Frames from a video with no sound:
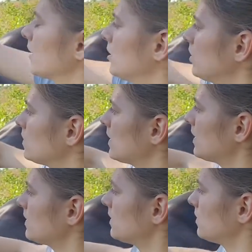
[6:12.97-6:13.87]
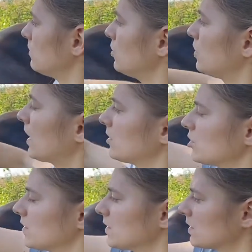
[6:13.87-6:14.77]
can use it. So you can
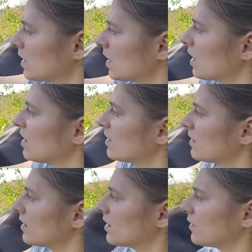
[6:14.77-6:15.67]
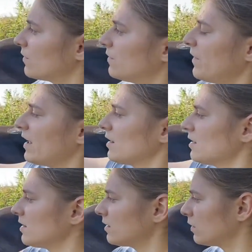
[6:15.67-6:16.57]
just feel
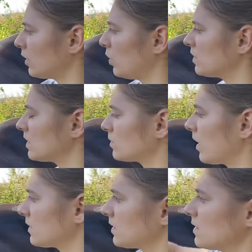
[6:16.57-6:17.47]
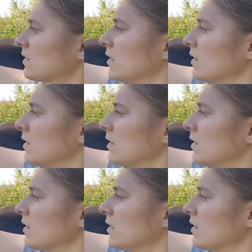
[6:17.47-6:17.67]
the horse's muscles,